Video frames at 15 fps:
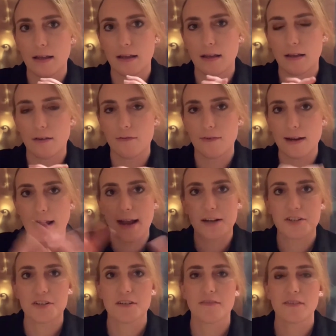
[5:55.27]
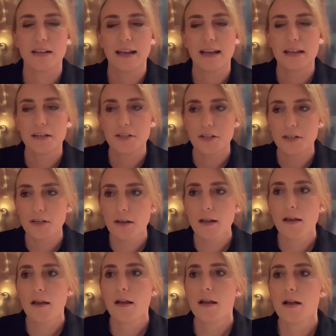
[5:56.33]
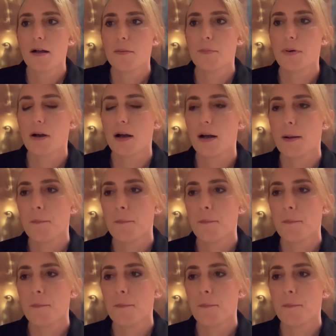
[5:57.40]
reaction of elation, but